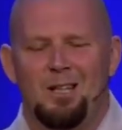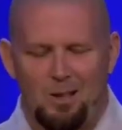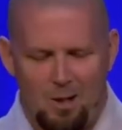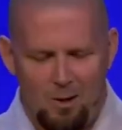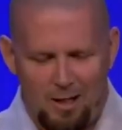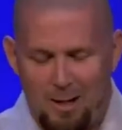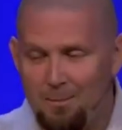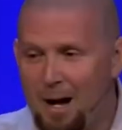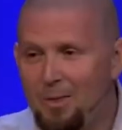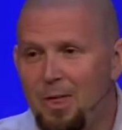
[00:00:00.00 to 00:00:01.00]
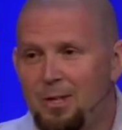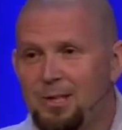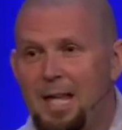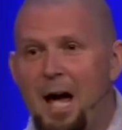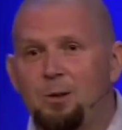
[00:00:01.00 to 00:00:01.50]
You know, and about the
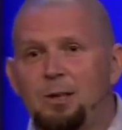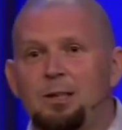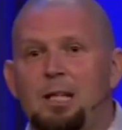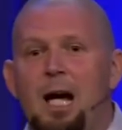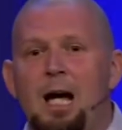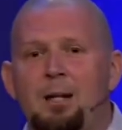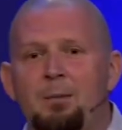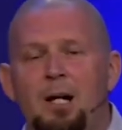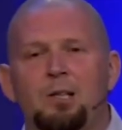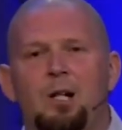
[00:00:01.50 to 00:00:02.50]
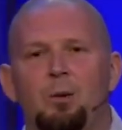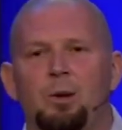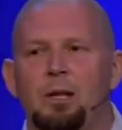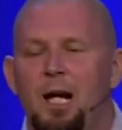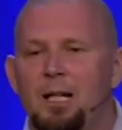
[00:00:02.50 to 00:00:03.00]
thousandth time, I start
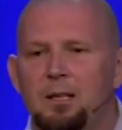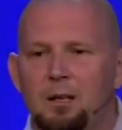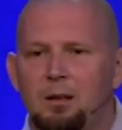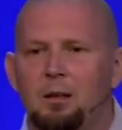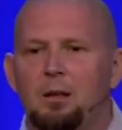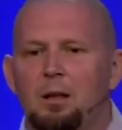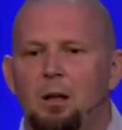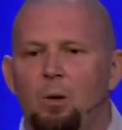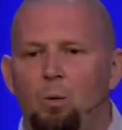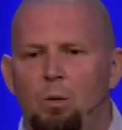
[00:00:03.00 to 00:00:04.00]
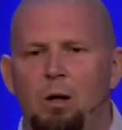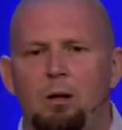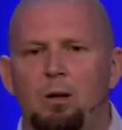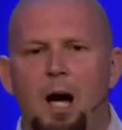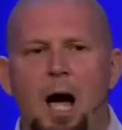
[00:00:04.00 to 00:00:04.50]
realizing,
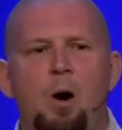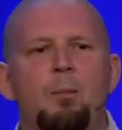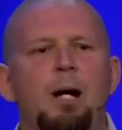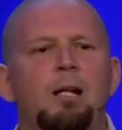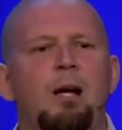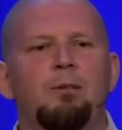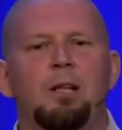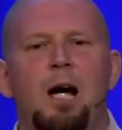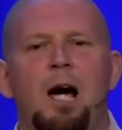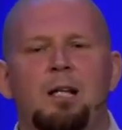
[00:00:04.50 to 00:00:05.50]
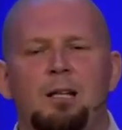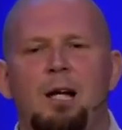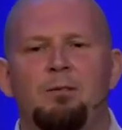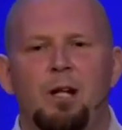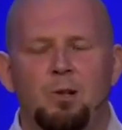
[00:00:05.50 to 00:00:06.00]
how am I loving God and
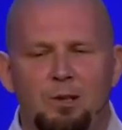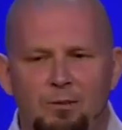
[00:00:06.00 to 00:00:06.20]
loving others